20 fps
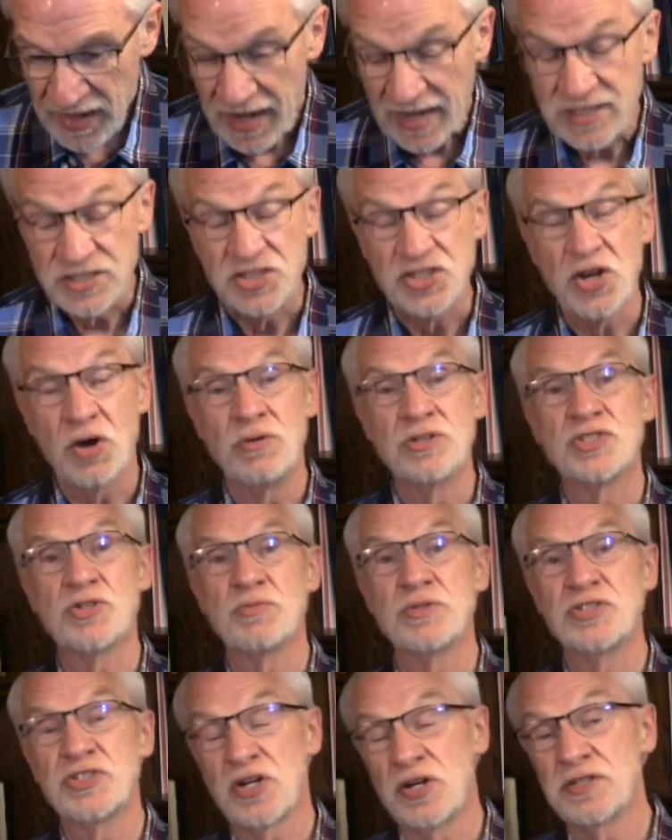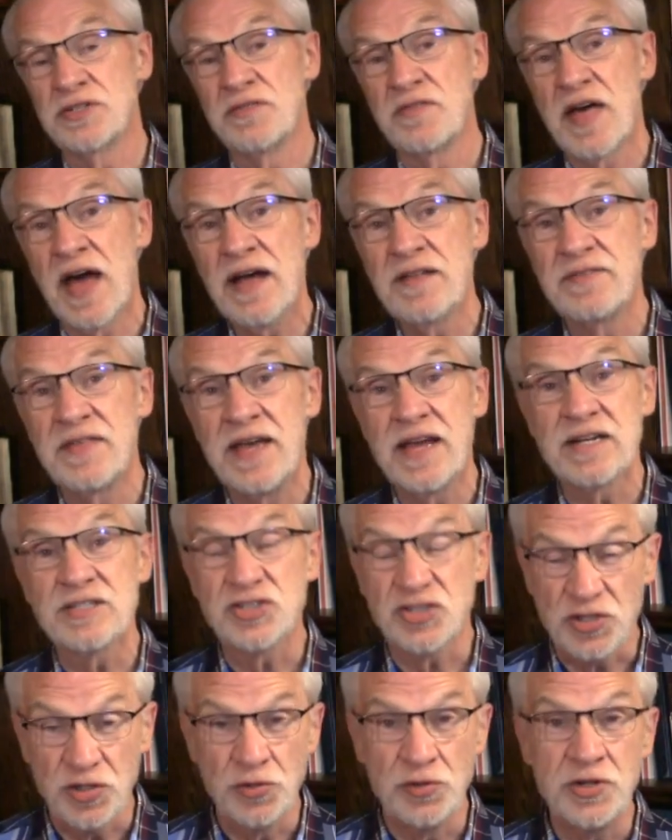And so as a result of that, they
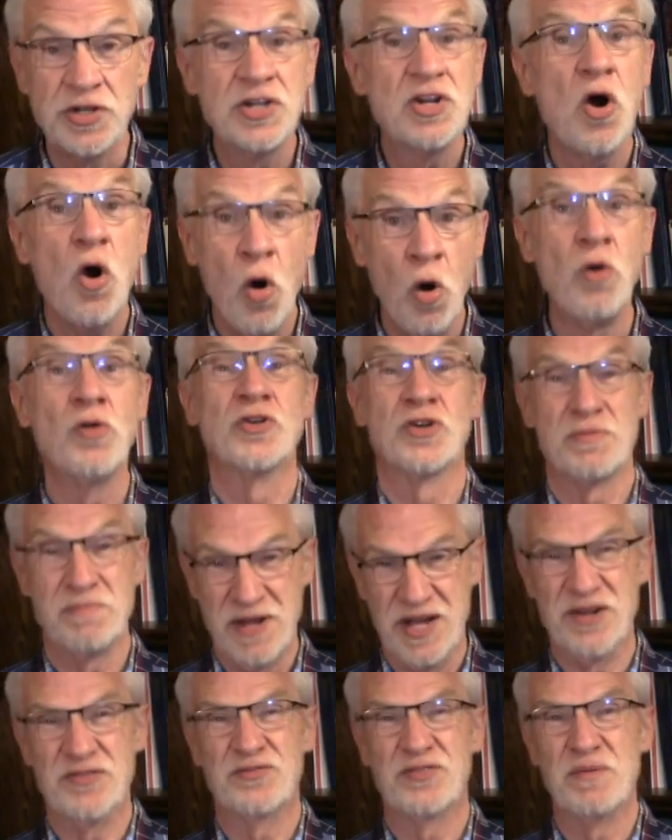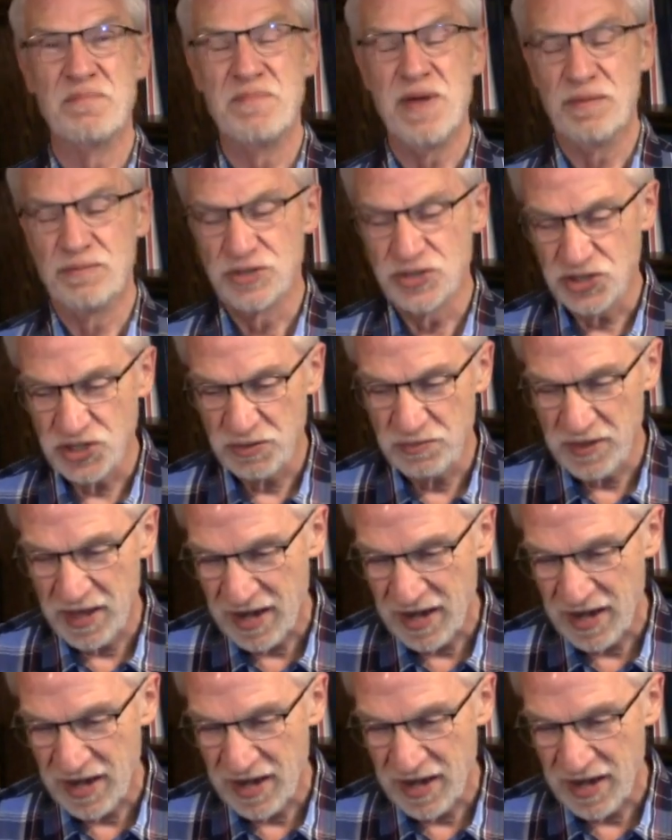excluded older men from membership.